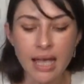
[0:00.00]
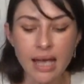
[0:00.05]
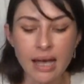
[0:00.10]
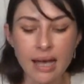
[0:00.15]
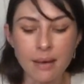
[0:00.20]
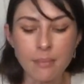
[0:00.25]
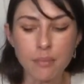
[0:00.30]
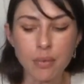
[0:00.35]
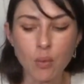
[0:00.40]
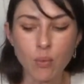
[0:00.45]

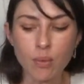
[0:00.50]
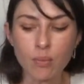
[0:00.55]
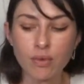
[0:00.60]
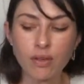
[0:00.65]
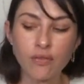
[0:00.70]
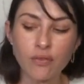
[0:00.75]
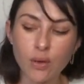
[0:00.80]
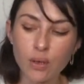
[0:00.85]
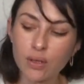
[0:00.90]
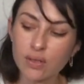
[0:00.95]
But when
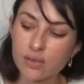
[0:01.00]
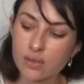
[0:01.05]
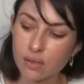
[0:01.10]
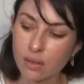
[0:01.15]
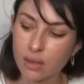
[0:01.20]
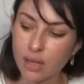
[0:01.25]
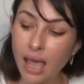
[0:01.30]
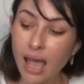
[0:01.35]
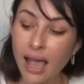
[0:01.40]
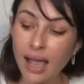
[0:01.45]
we focus
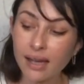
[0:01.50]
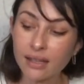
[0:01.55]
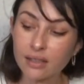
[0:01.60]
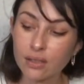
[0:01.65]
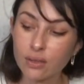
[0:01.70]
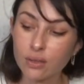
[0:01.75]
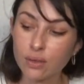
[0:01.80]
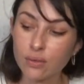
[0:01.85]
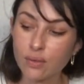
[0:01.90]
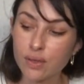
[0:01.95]
on lack,
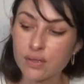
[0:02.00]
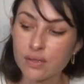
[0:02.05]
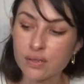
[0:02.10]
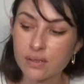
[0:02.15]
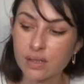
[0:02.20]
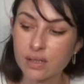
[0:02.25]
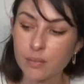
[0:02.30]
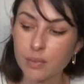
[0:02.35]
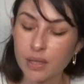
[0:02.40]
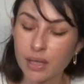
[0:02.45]
the universe is
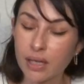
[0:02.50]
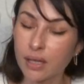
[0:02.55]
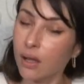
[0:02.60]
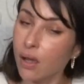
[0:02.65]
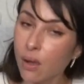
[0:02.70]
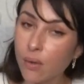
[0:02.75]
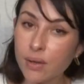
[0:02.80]
going to be like,